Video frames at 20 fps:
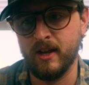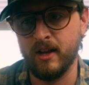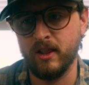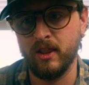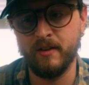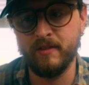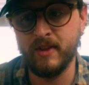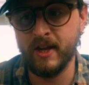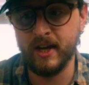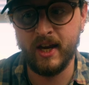I
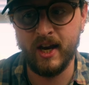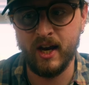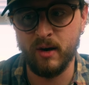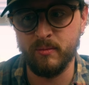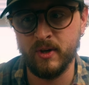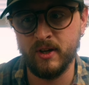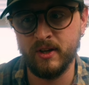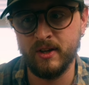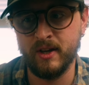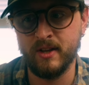love that
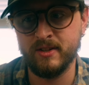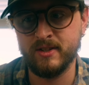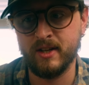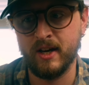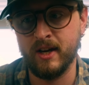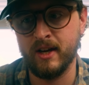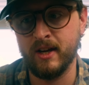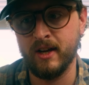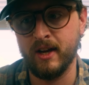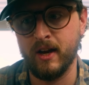camera, and it's
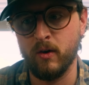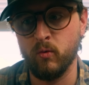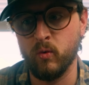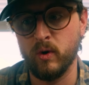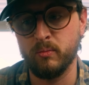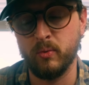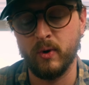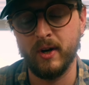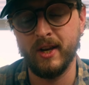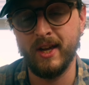got a
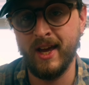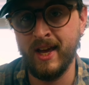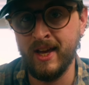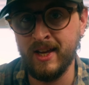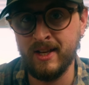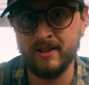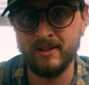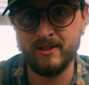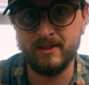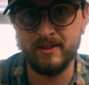
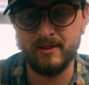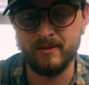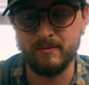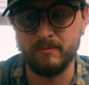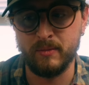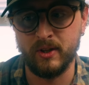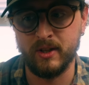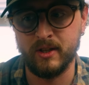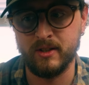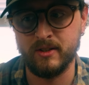1.8
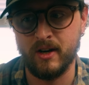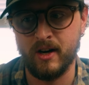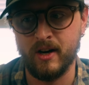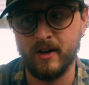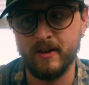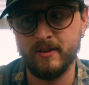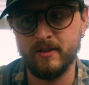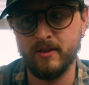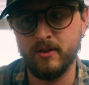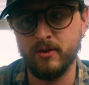million
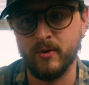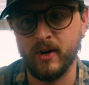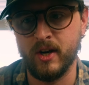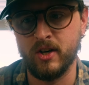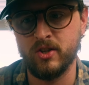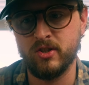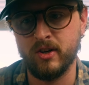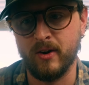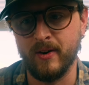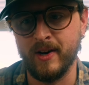dot
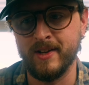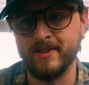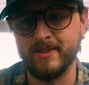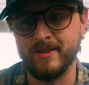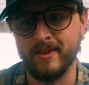3-inch screen.